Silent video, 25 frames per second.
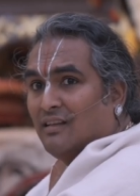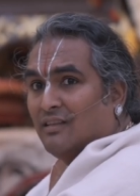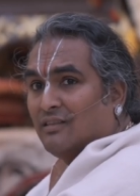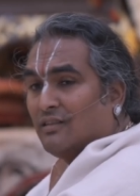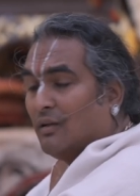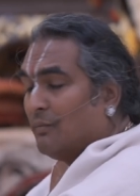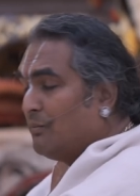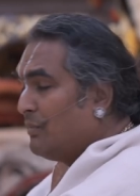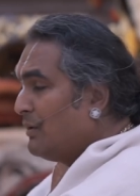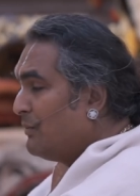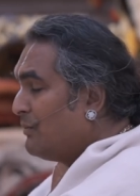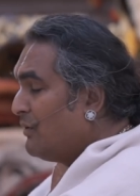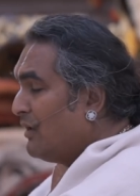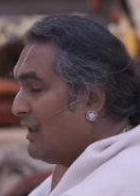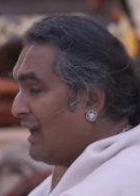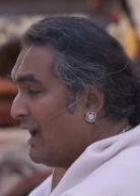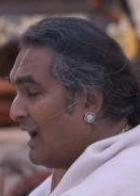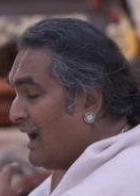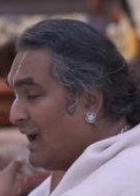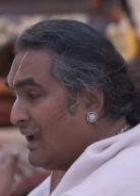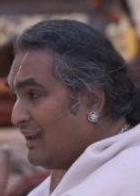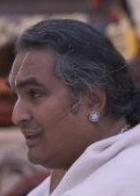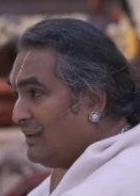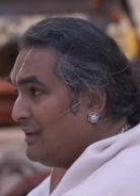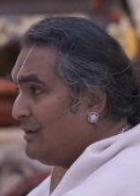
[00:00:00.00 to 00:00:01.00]
some people
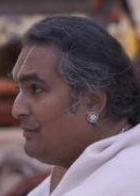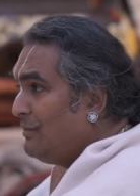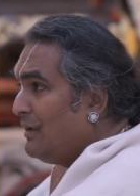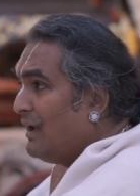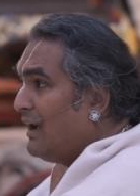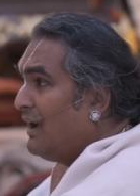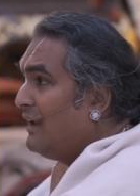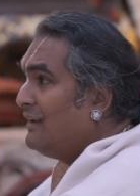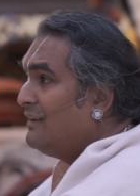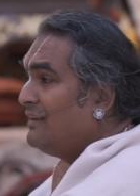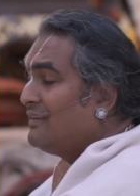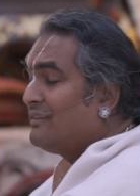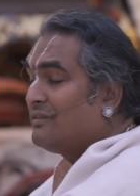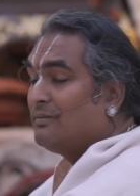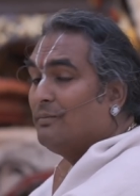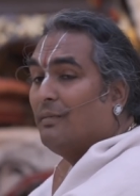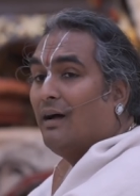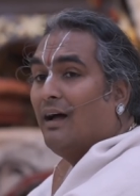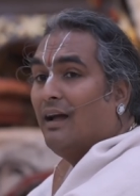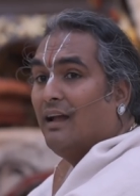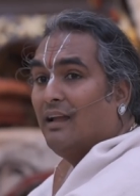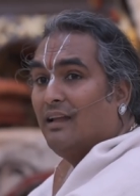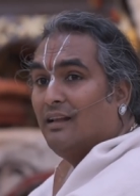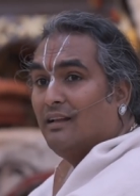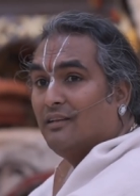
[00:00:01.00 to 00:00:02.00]
hide it behind a
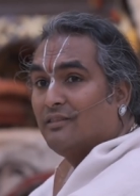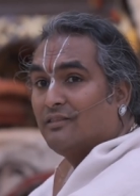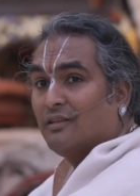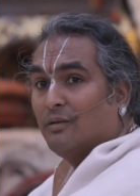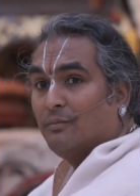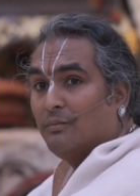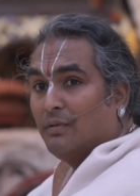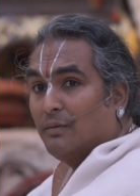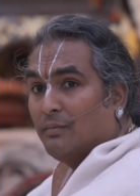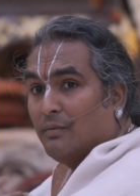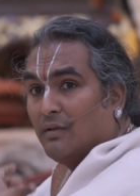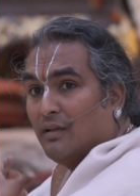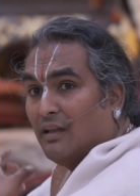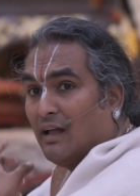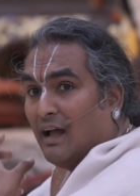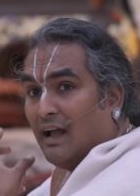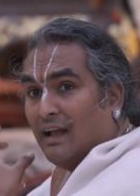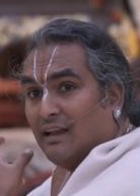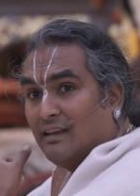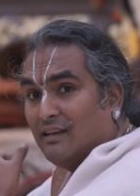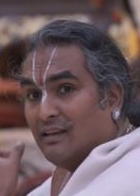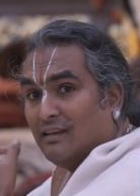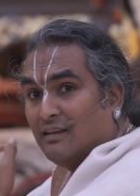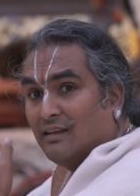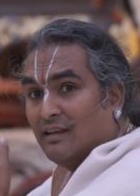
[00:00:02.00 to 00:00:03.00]
smile. Some people
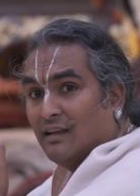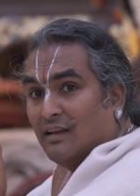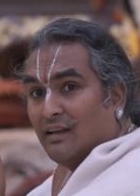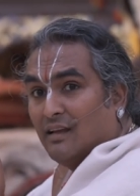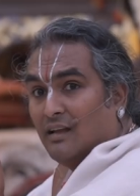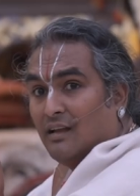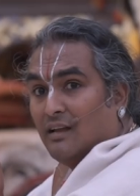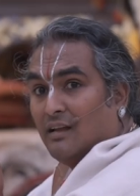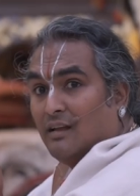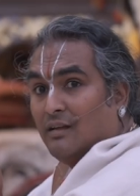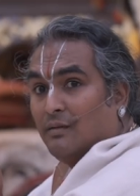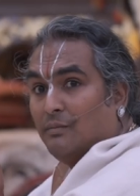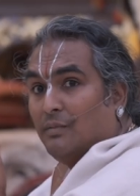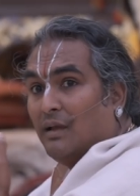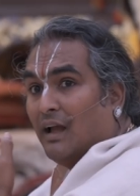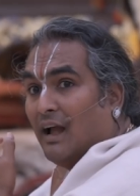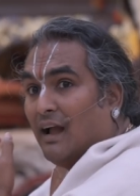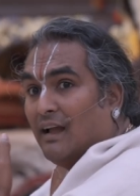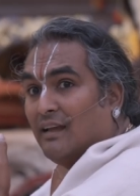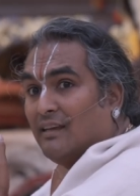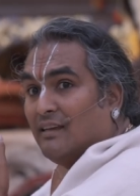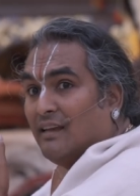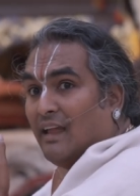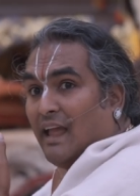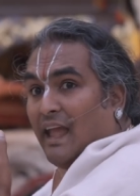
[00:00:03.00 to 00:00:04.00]
hide it
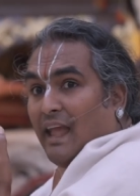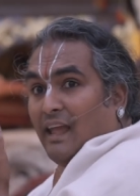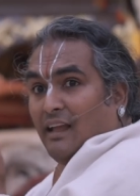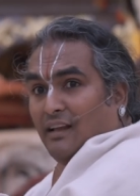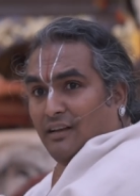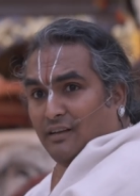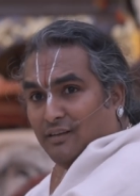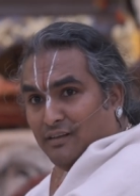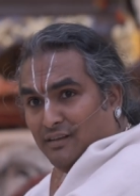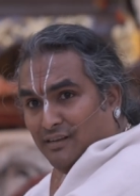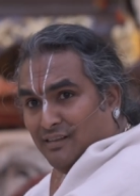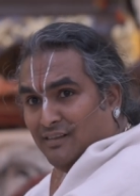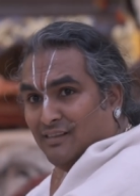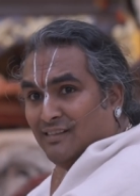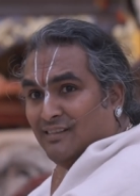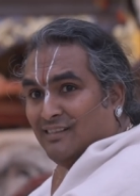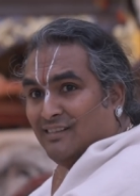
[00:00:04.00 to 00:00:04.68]
behind anger.